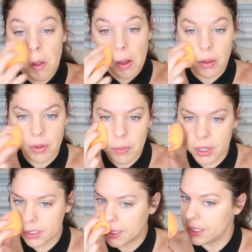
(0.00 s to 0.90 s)
could be
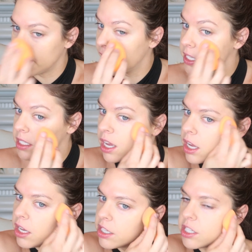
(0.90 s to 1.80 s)
put to the test.
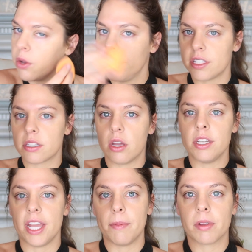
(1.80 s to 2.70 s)
So this
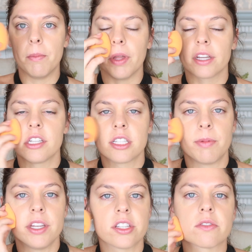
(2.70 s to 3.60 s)
damp complexion
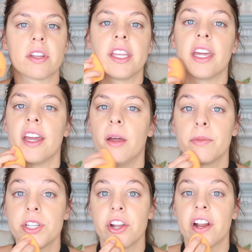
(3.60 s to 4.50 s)
sponge is really gonna help
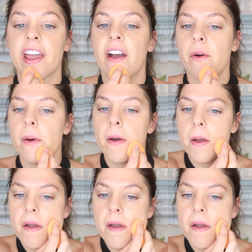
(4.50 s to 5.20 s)
sheer it out